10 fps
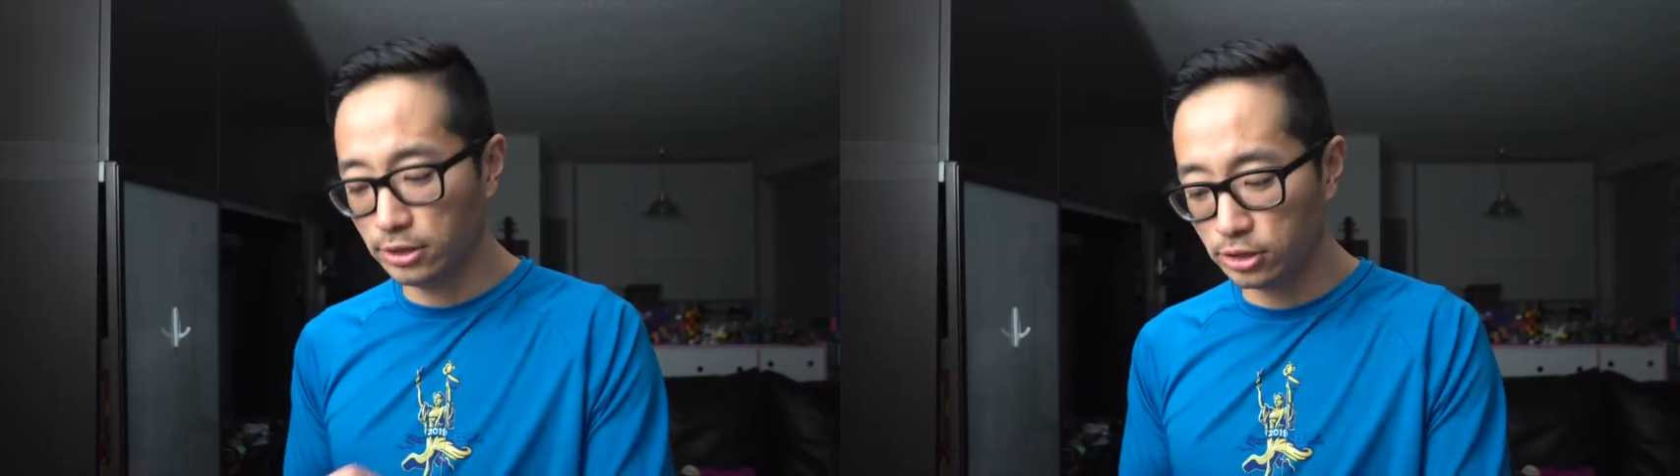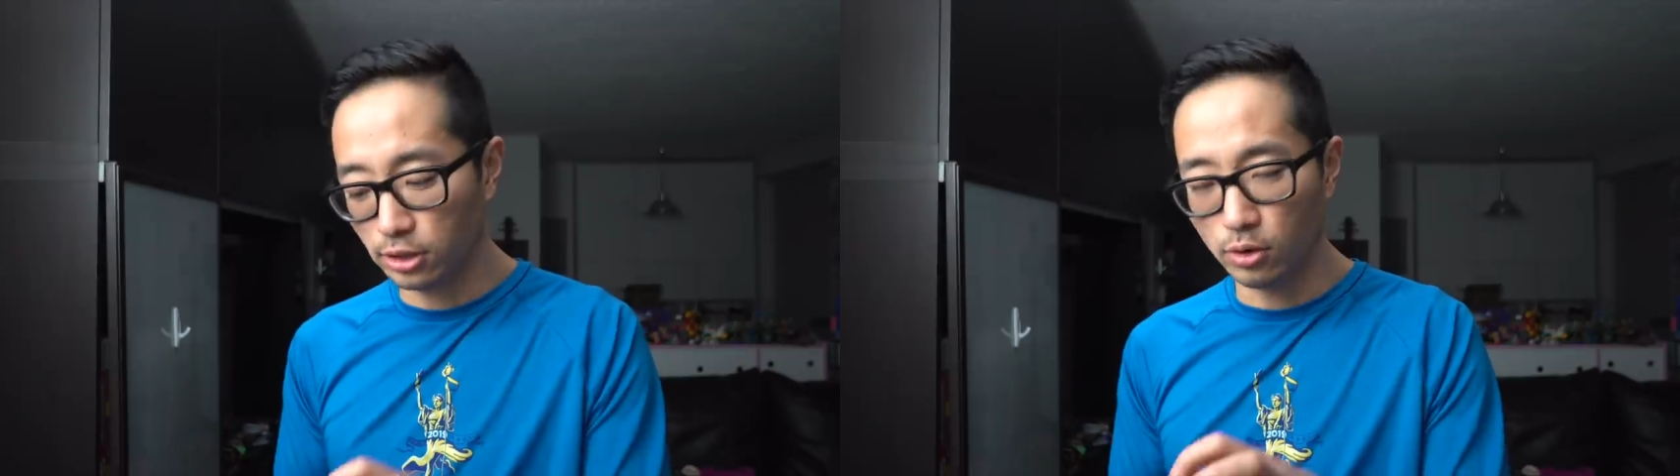
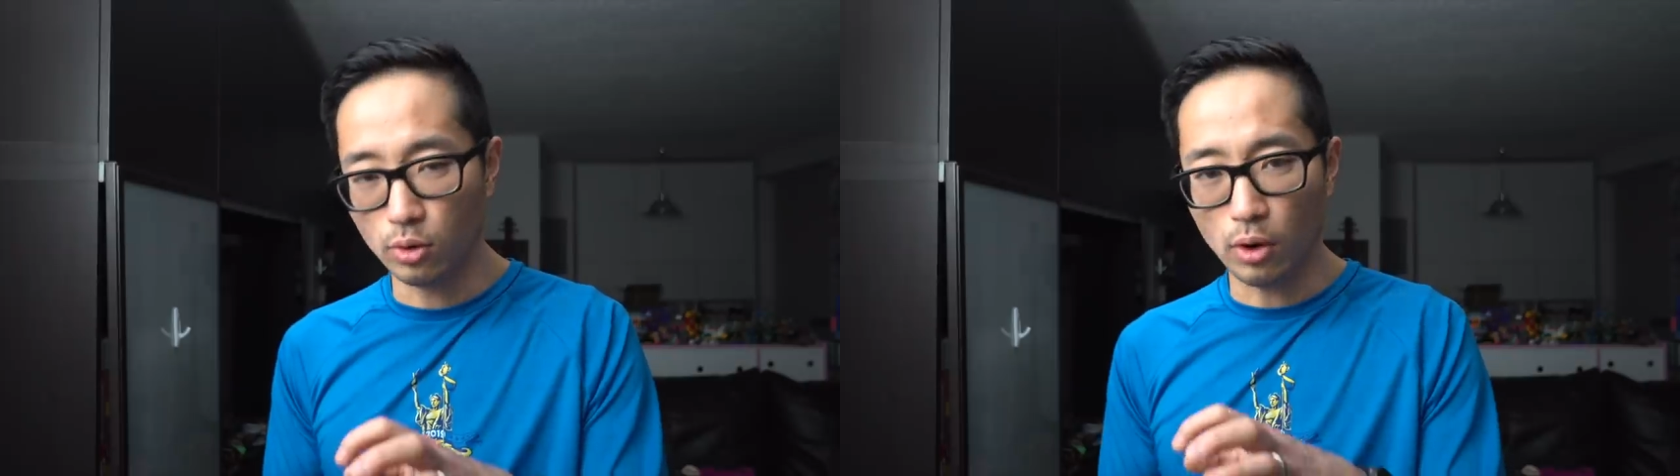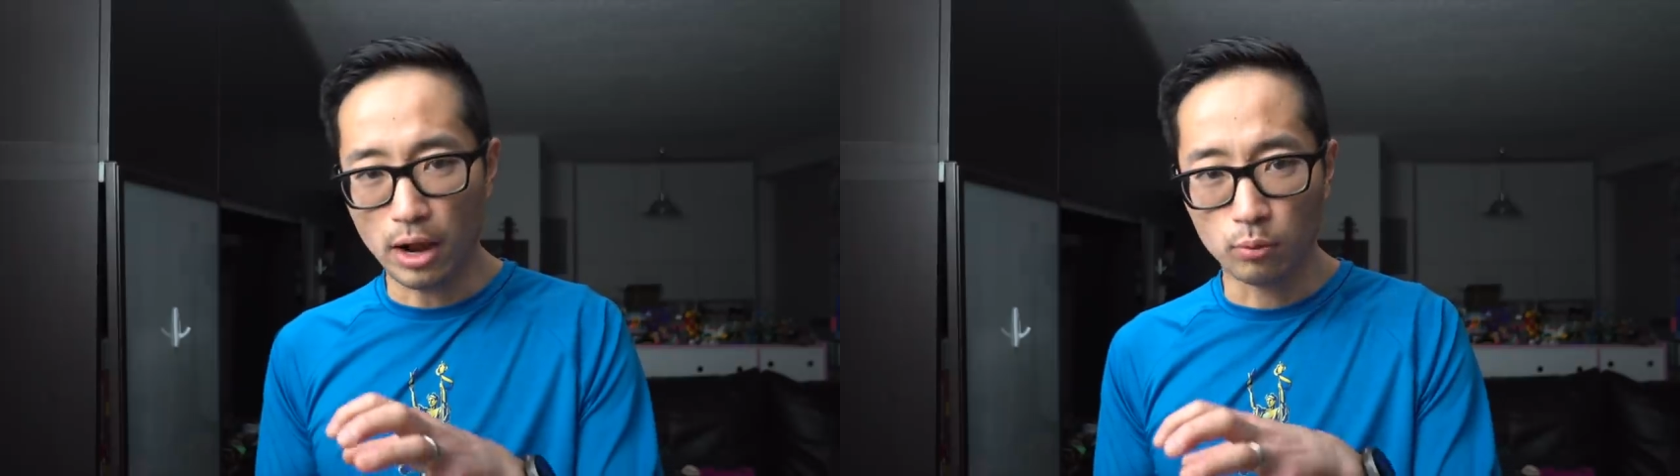and
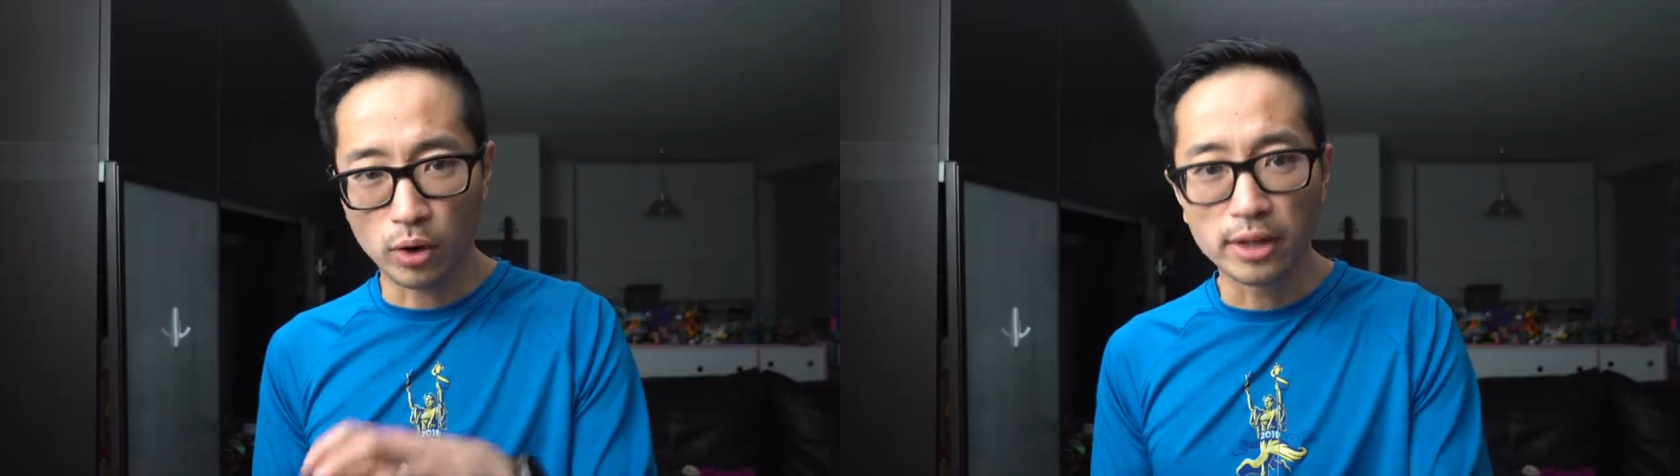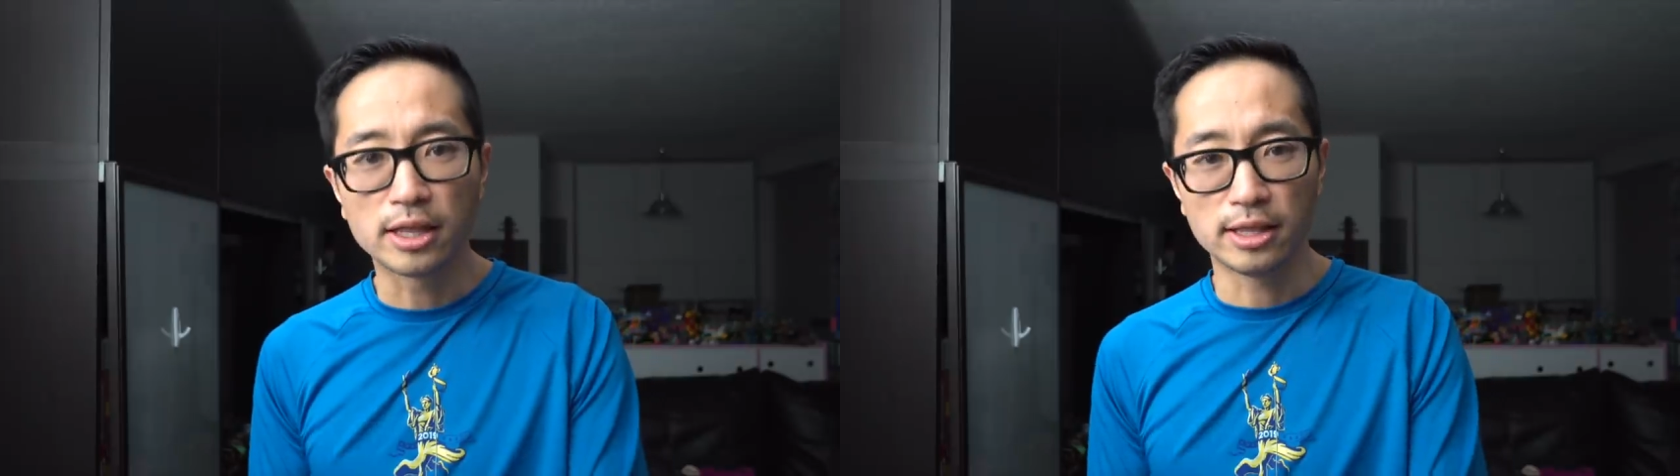so I,
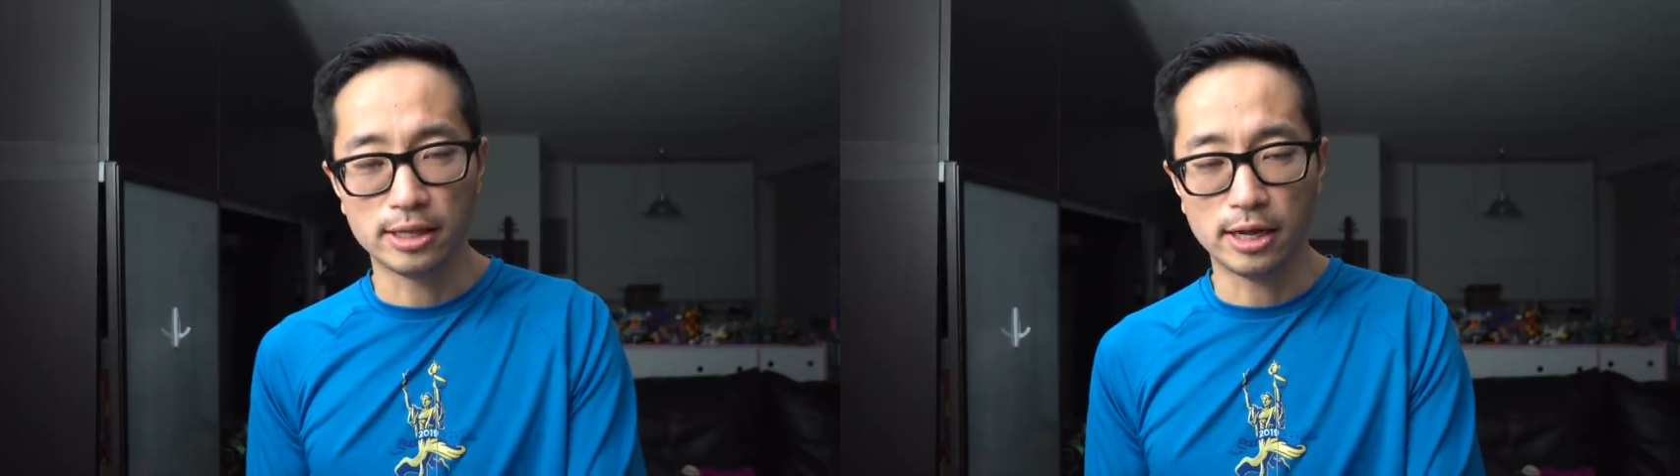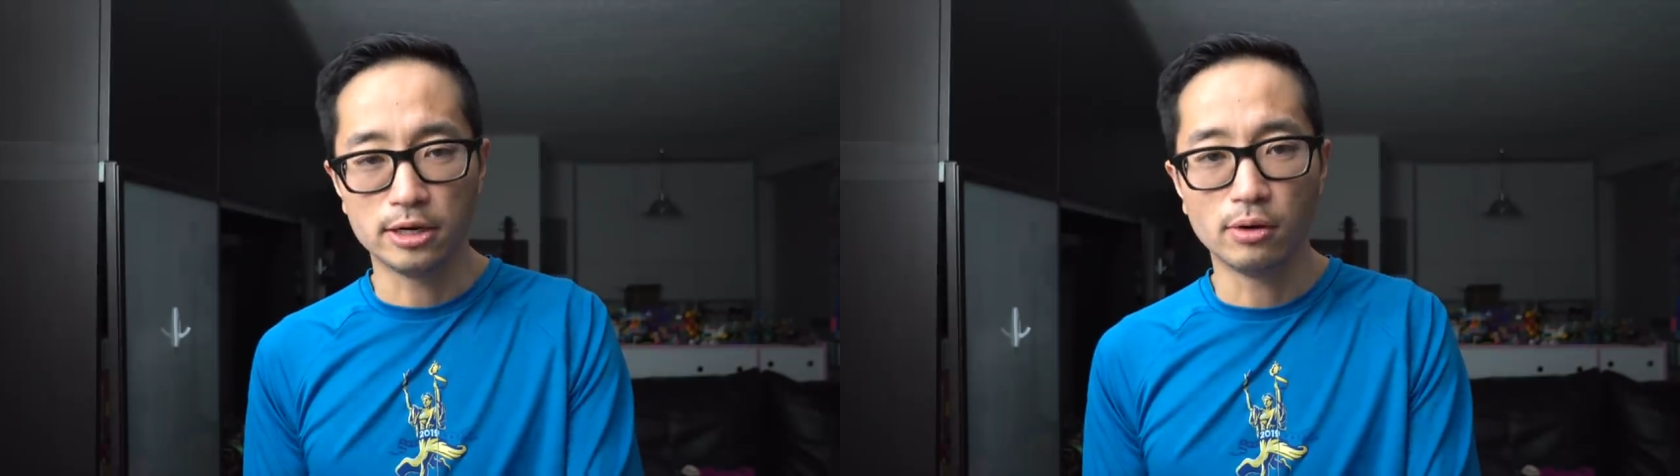one thing
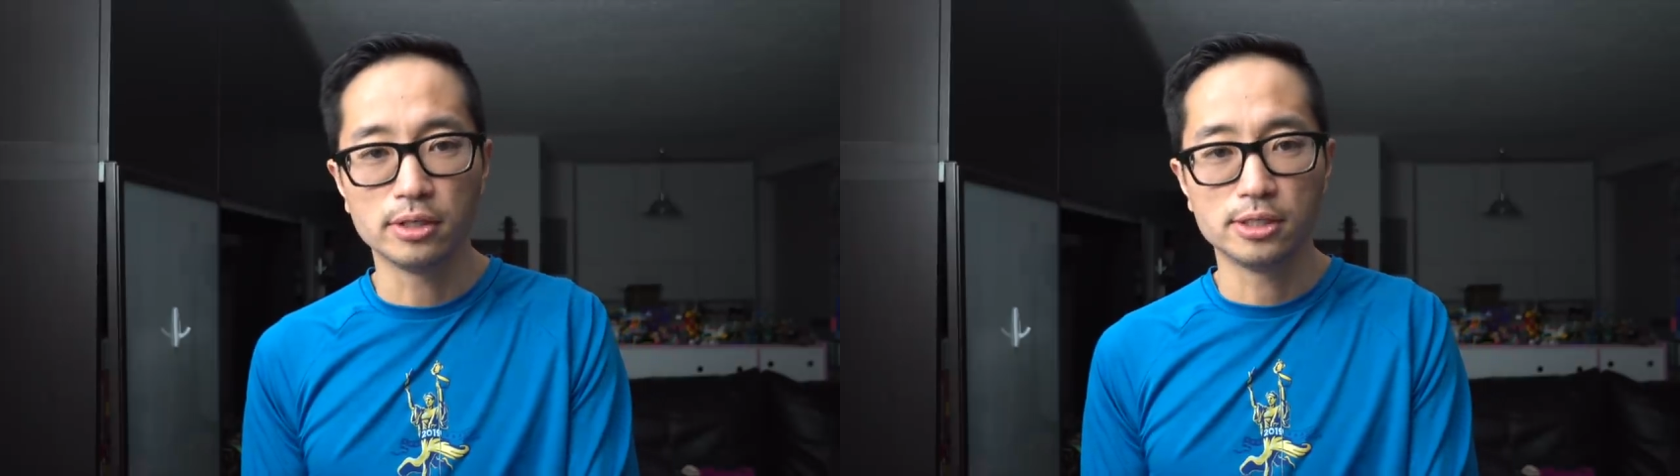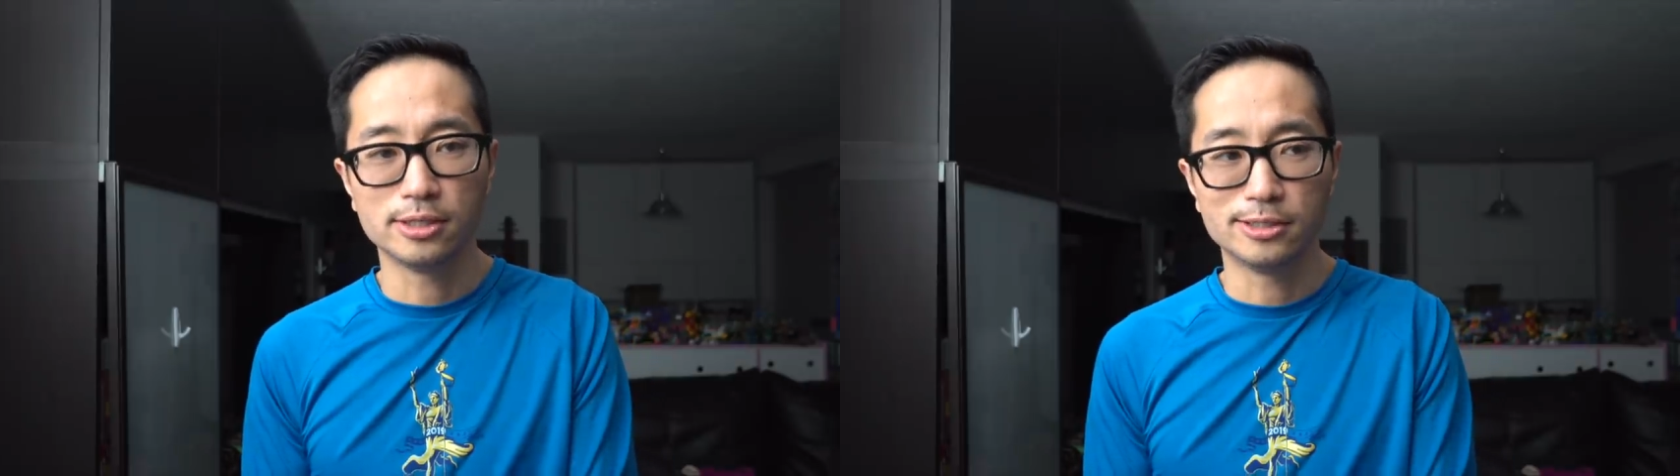that I
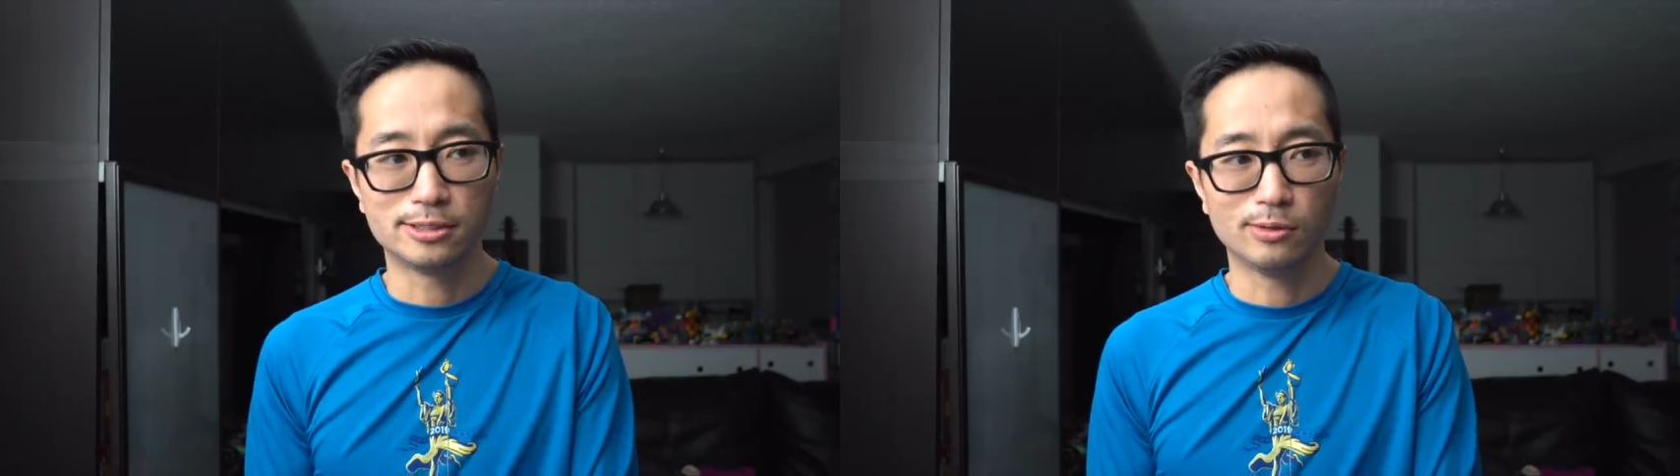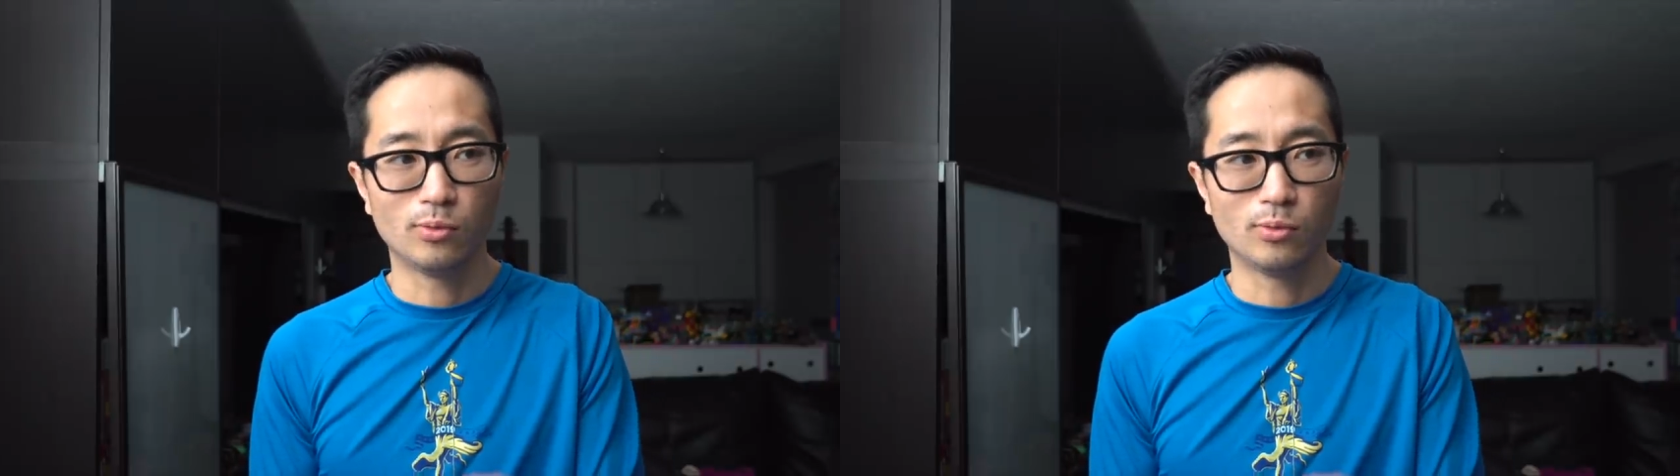notice is